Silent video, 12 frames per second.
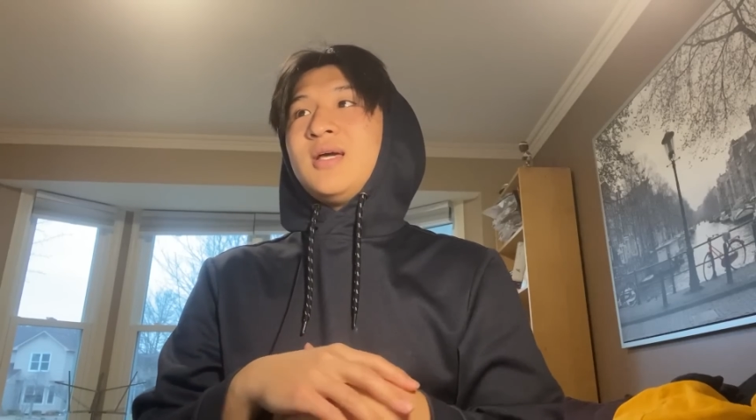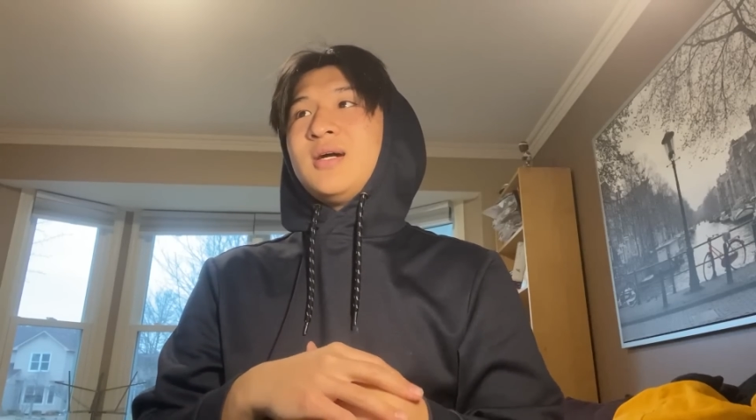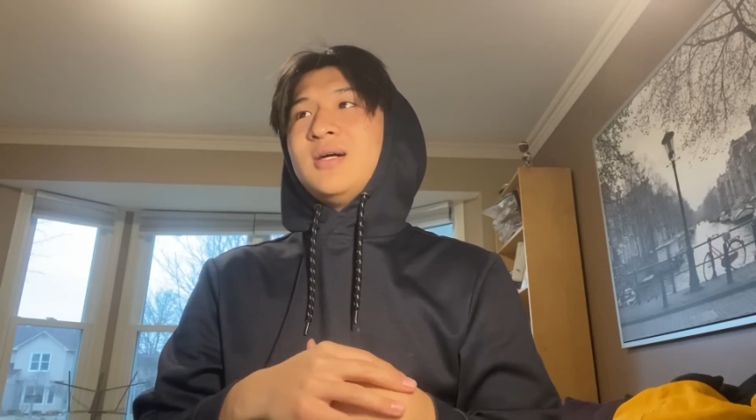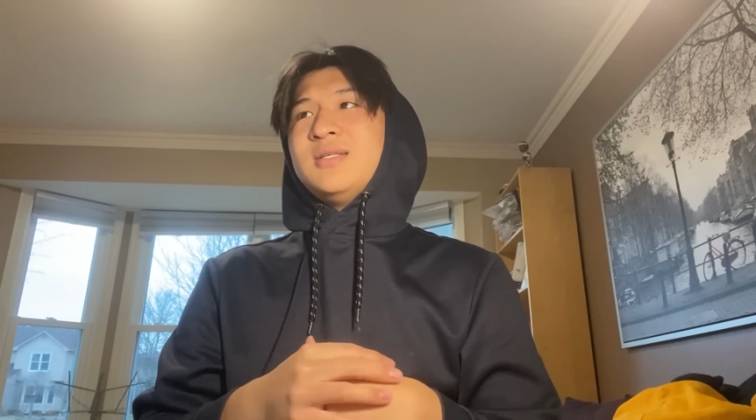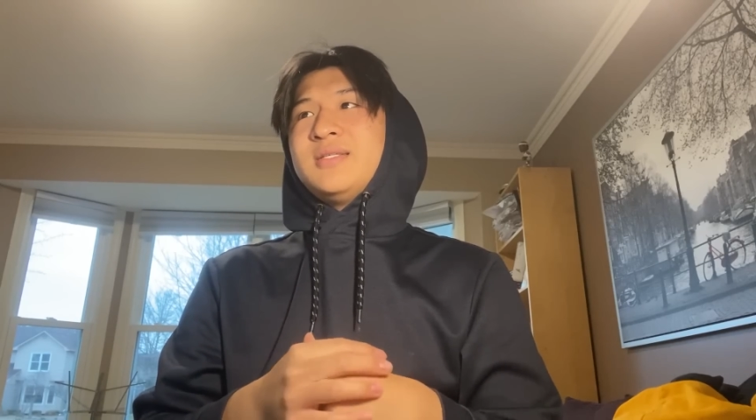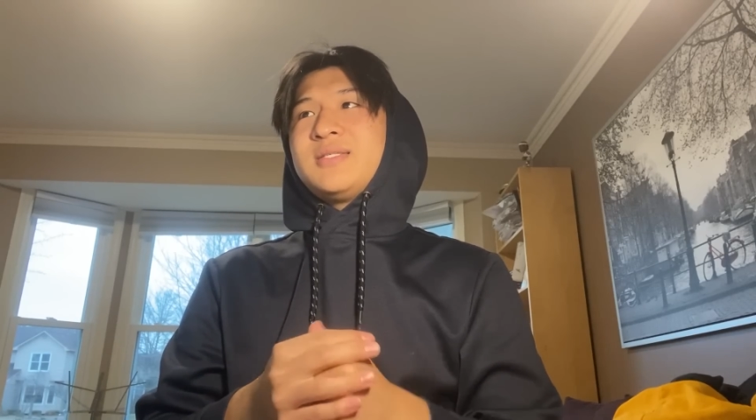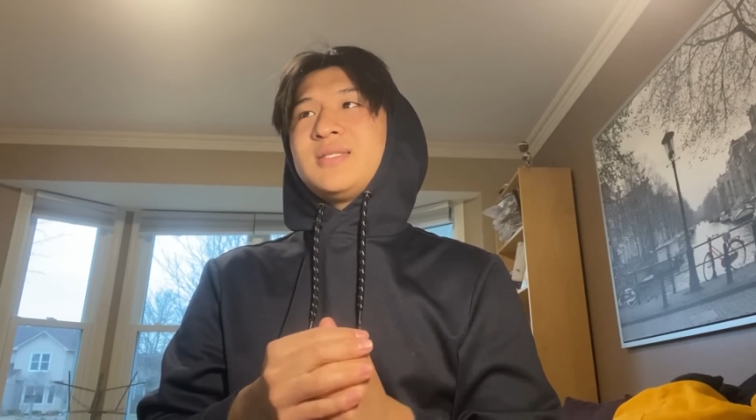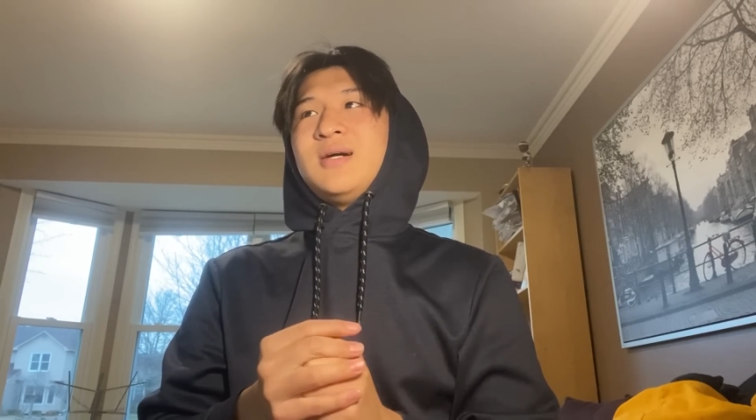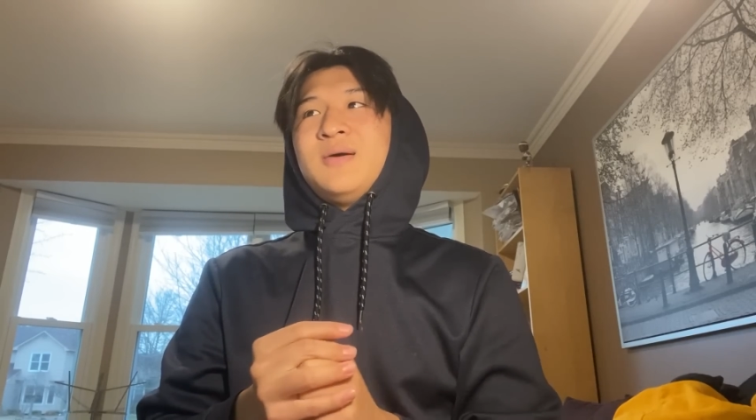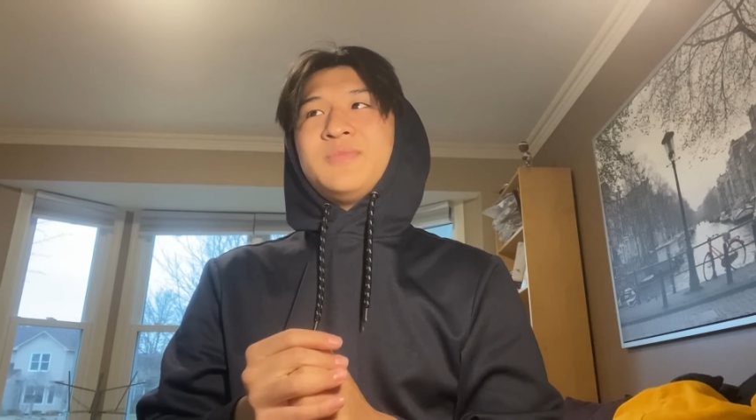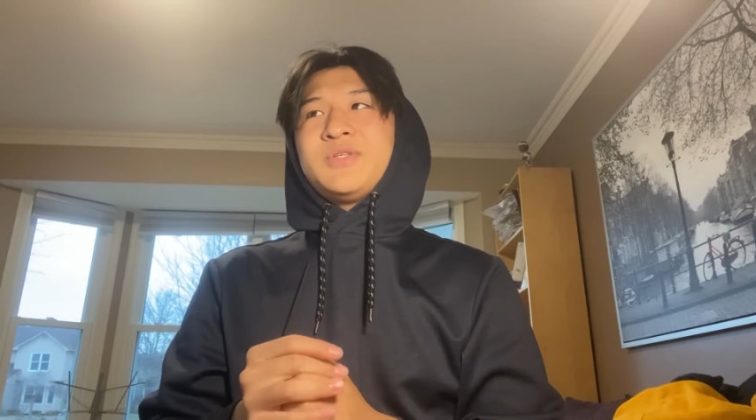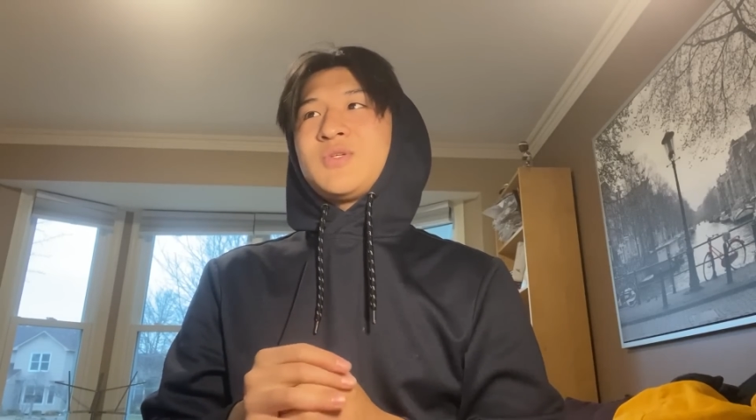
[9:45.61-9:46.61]
because
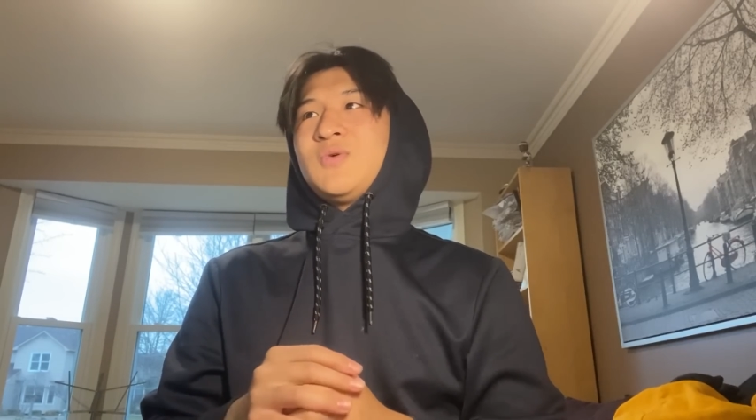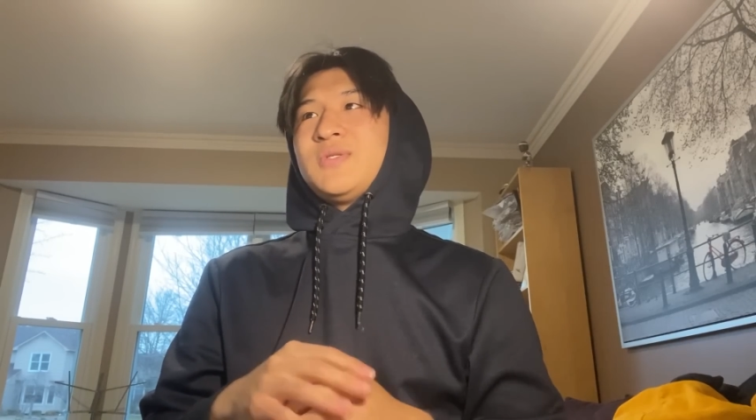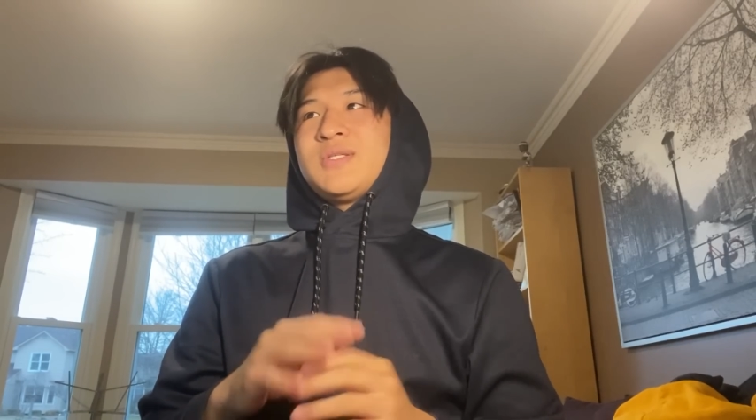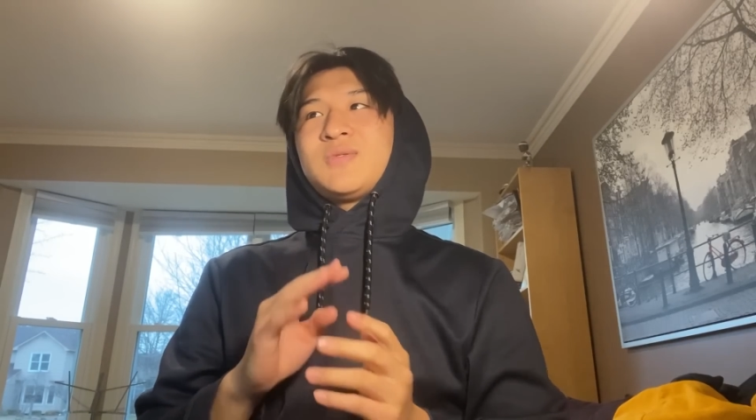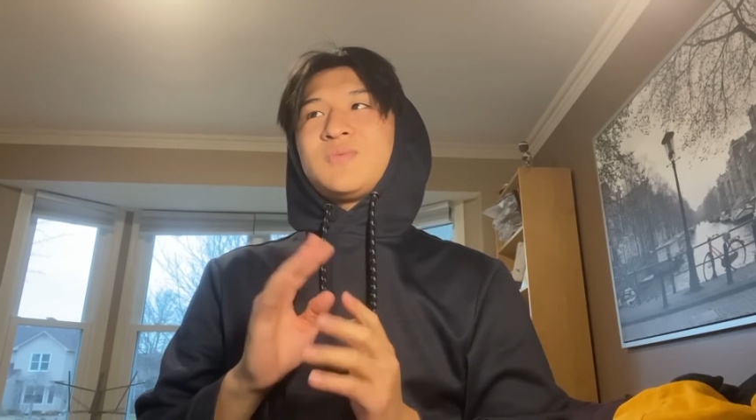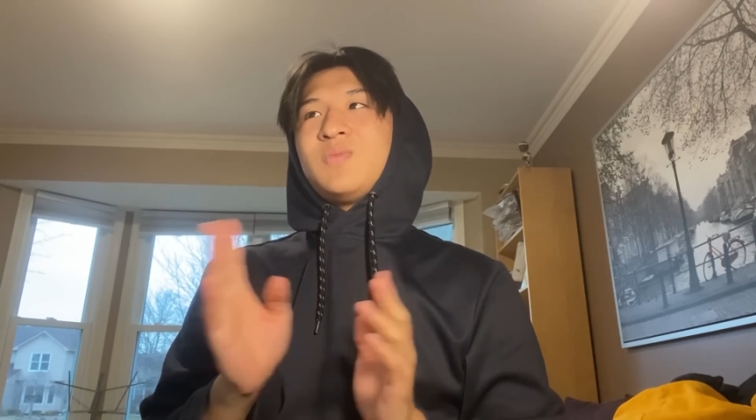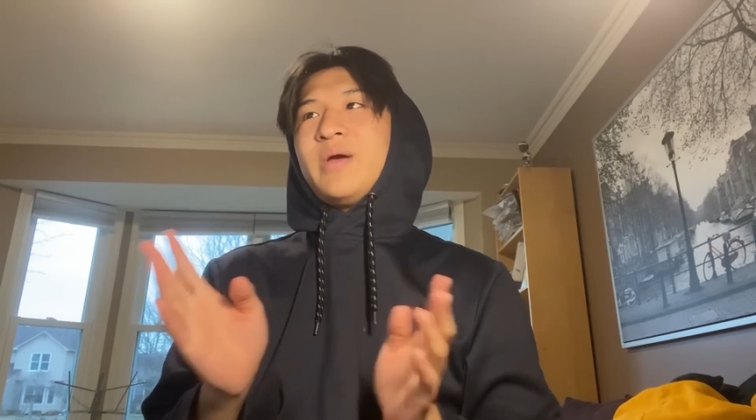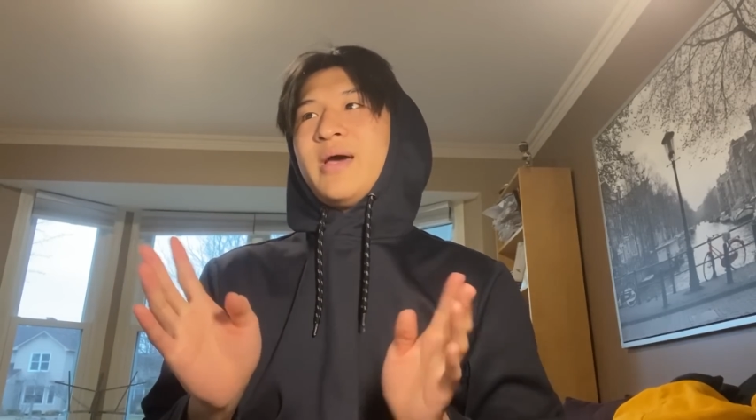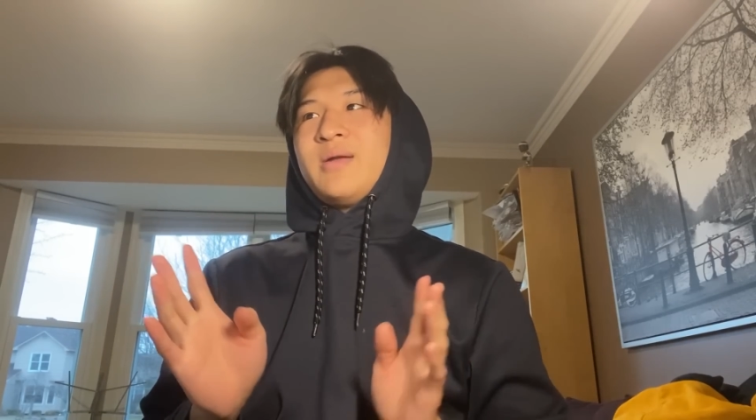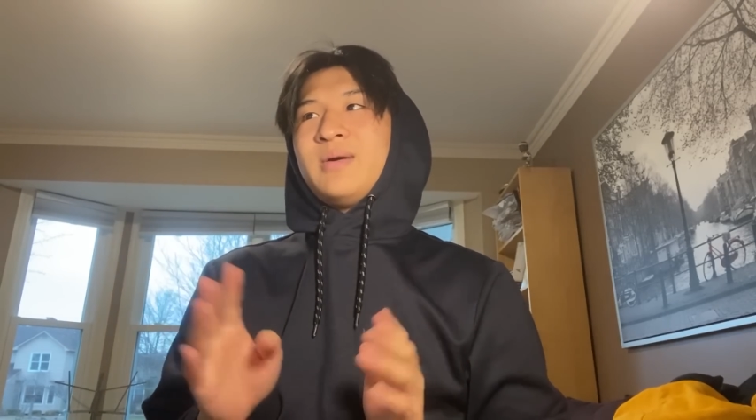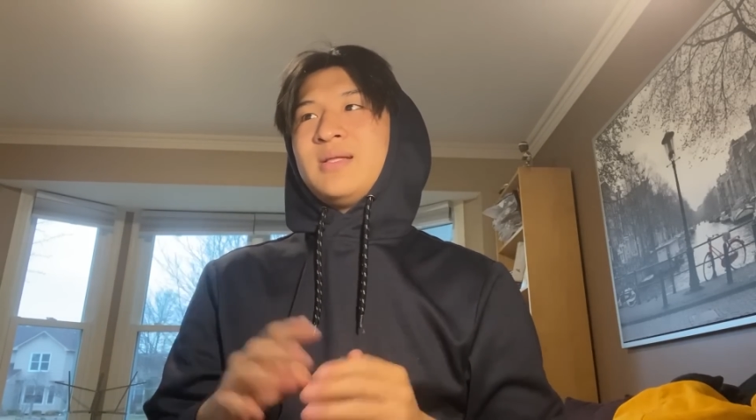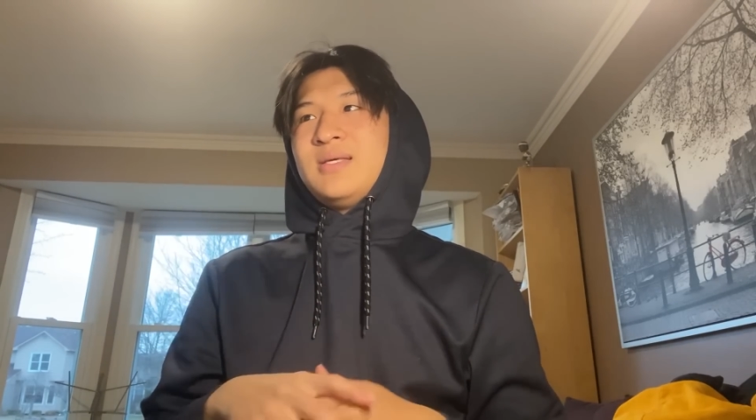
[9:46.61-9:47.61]
the school is just way
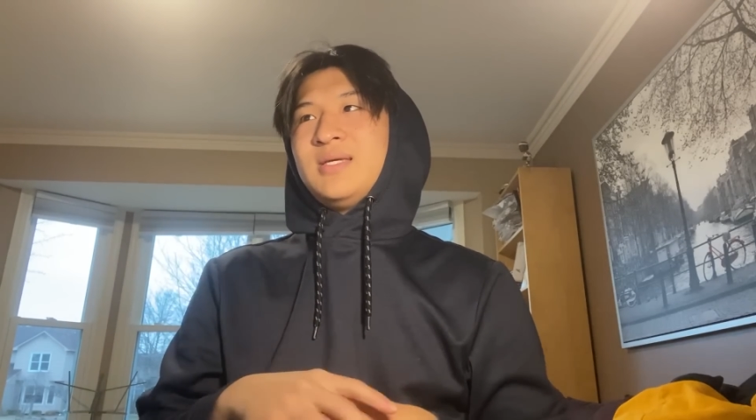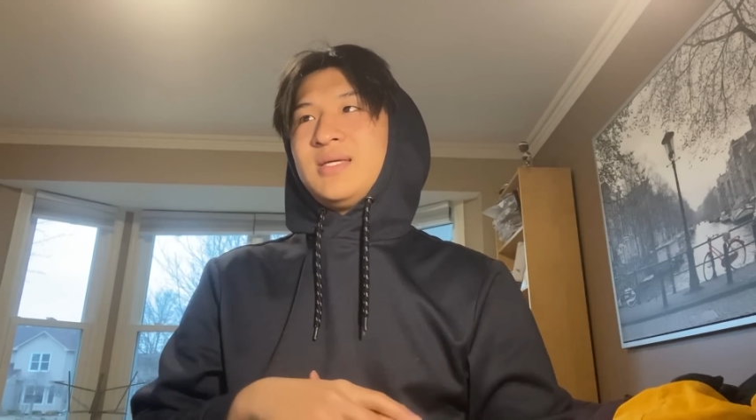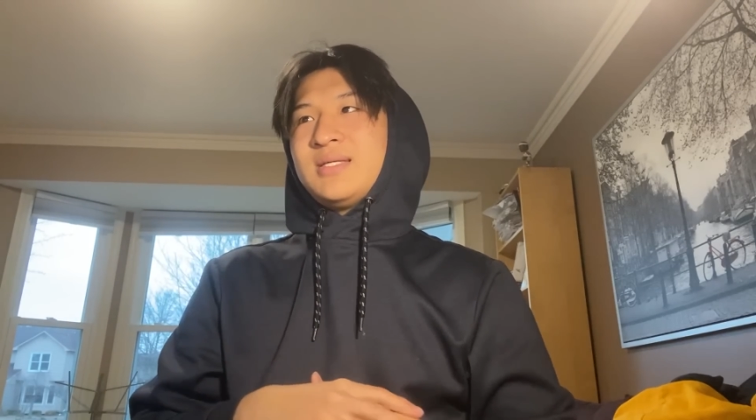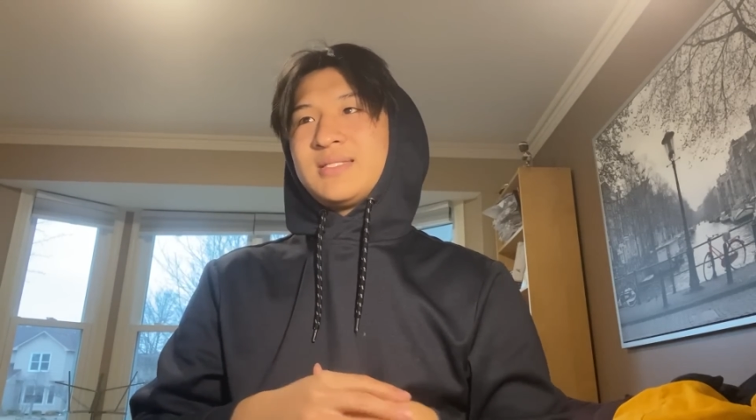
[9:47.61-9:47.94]
out of my league.